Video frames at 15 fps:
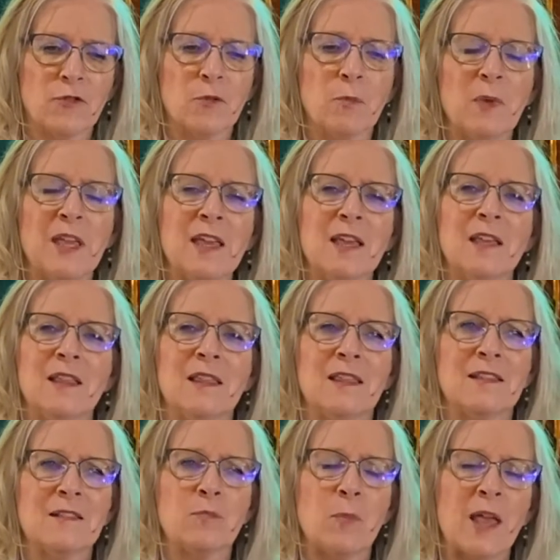me,
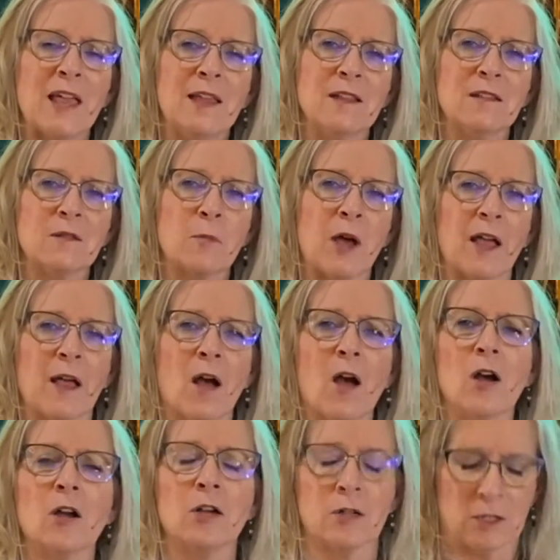this pains my
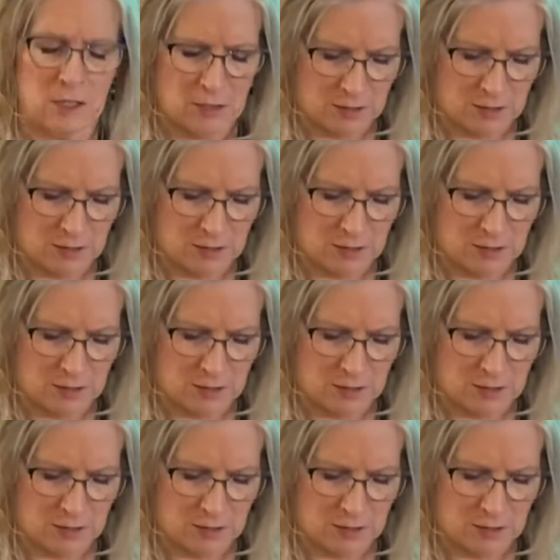heart.